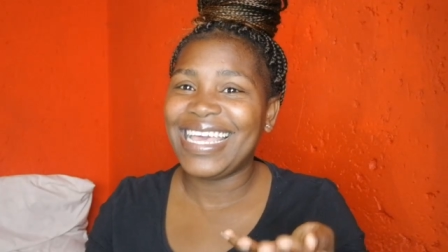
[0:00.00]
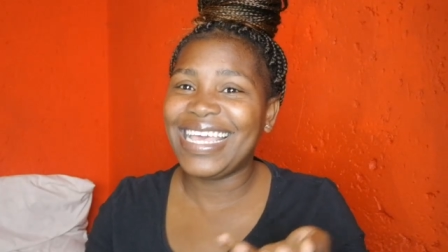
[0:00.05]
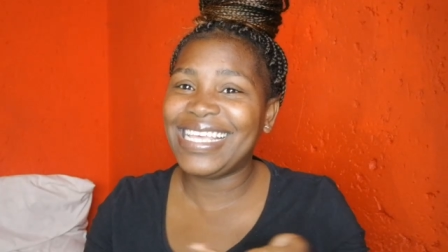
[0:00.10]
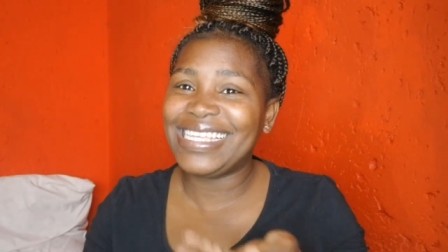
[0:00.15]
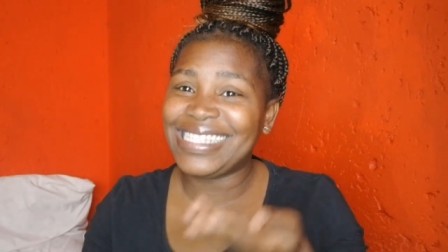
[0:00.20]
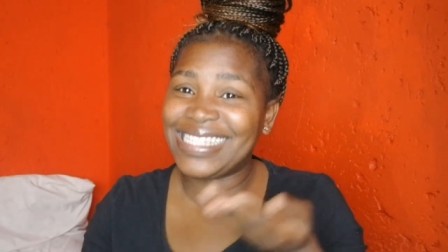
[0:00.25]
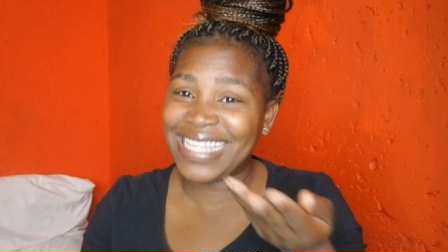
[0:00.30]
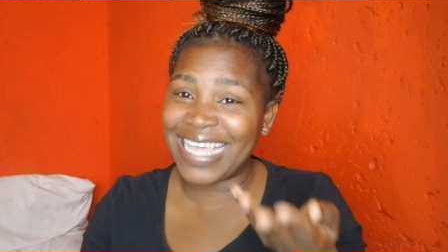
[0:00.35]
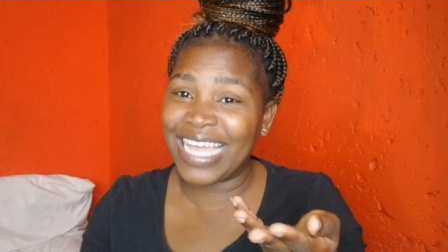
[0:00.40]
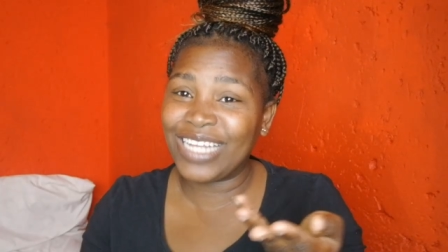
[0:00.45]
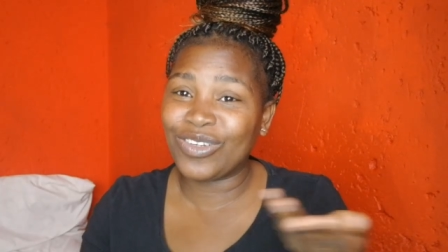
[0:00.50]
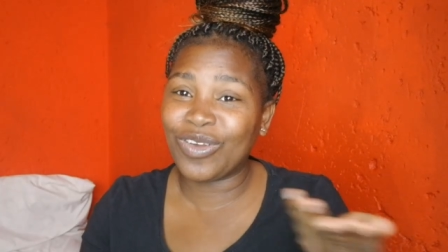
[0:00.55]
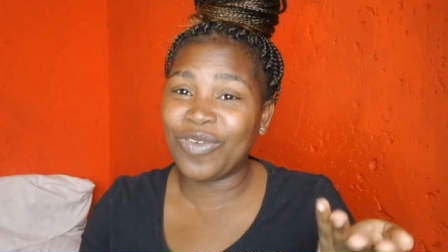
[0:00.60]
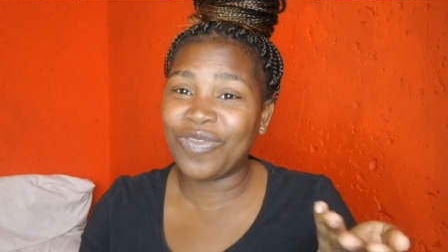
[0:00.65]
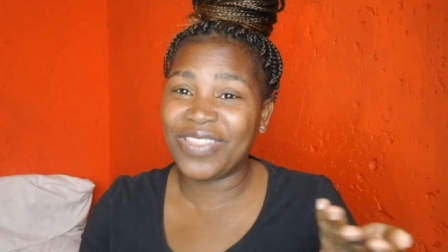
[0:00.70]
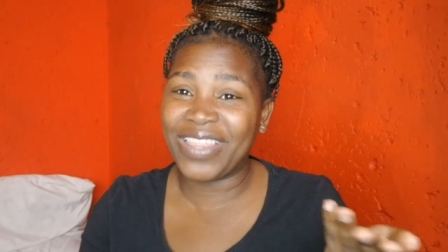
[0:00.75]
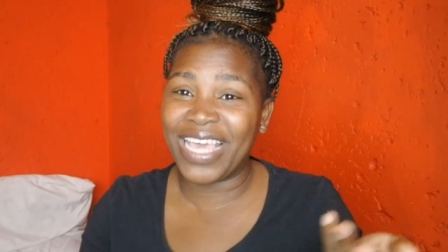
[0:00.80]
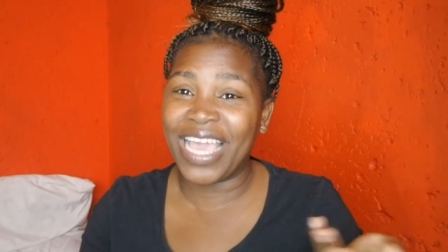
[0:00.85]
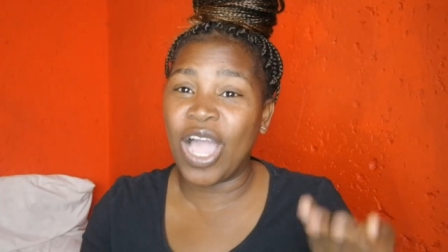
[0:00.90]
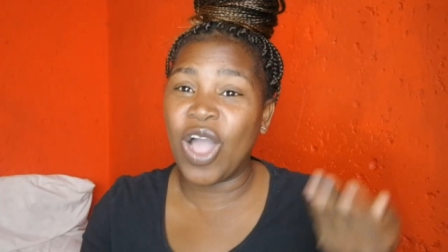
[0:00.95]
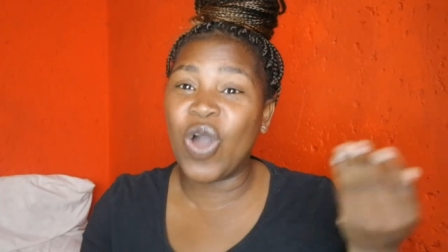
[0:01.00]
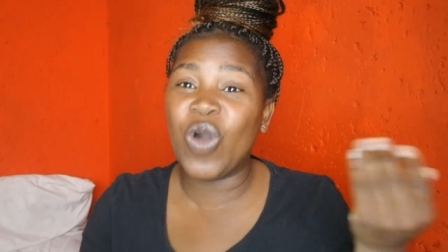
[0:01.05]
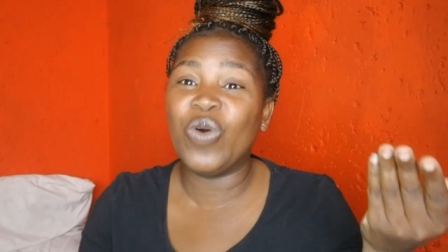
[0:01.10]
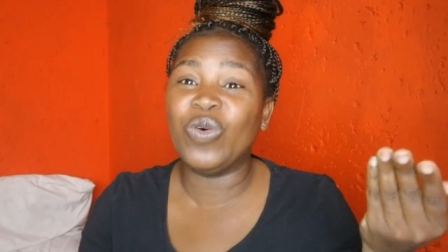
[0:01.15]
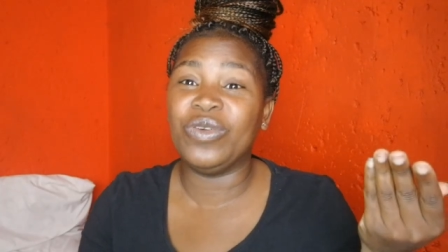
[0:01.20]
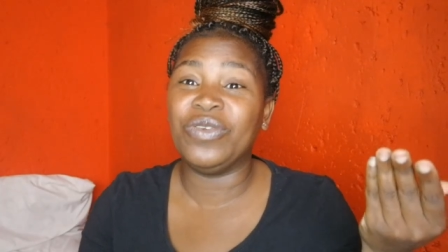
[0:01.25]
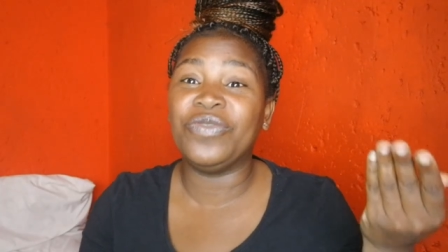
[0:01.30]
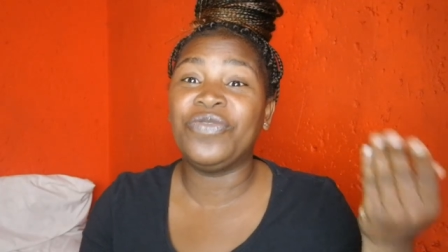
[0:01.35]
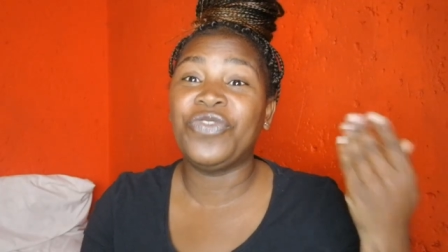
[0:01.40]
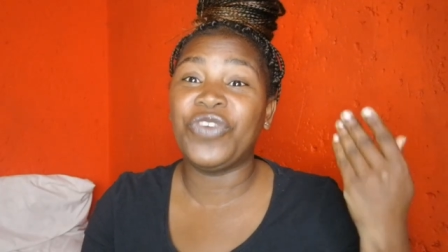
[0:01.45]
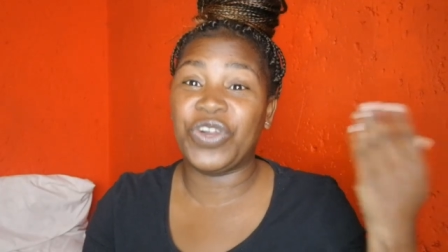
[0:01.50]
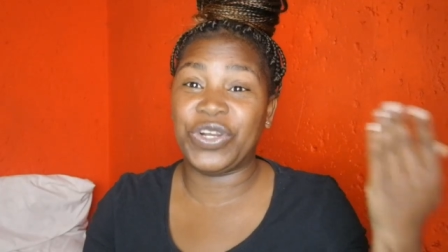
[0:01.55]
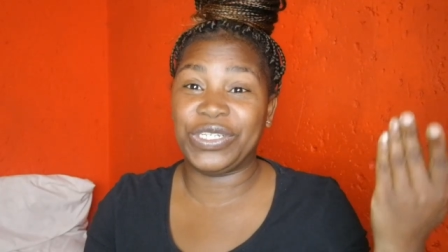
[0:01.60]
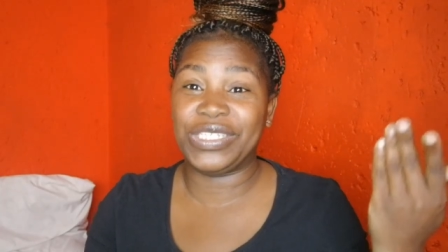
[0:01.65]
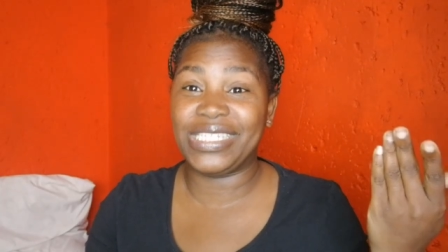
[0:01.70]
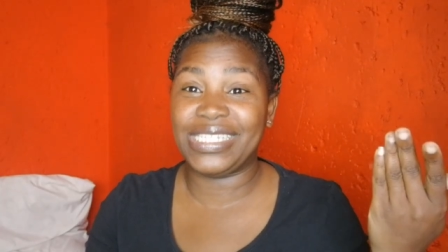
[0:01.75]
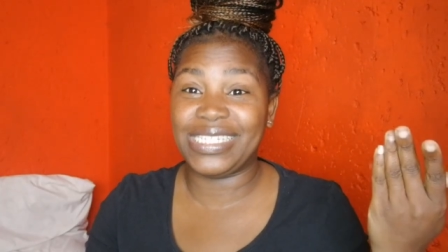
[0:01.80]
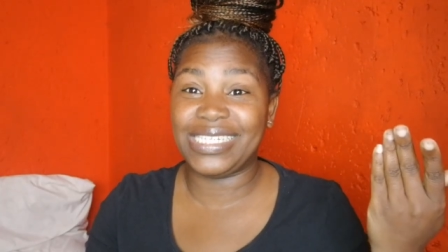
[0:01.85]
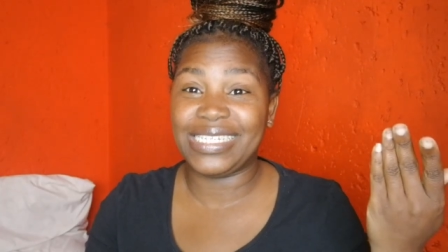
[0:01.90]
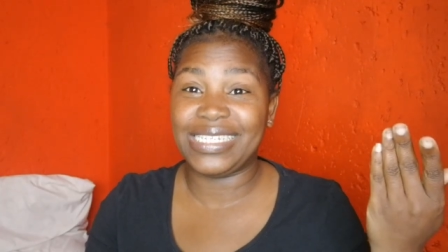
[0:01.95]
is that of their own
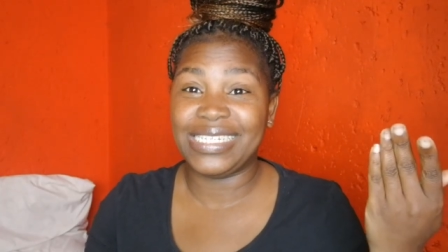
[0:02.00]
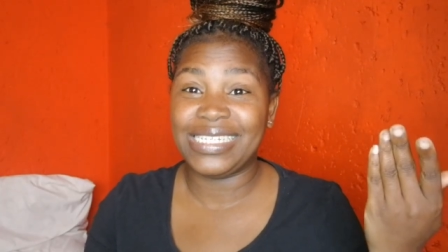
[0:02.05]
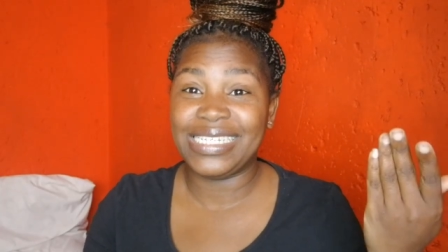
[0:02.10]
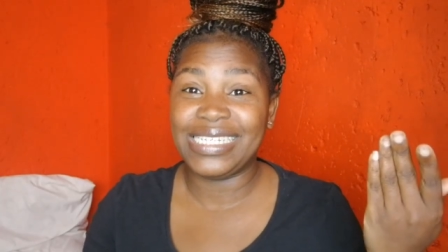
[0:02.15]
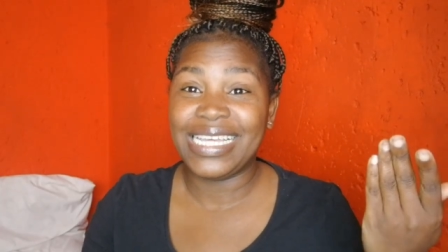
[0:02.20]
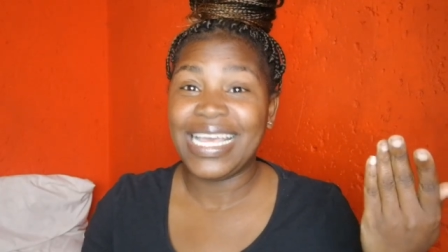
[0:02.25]
first,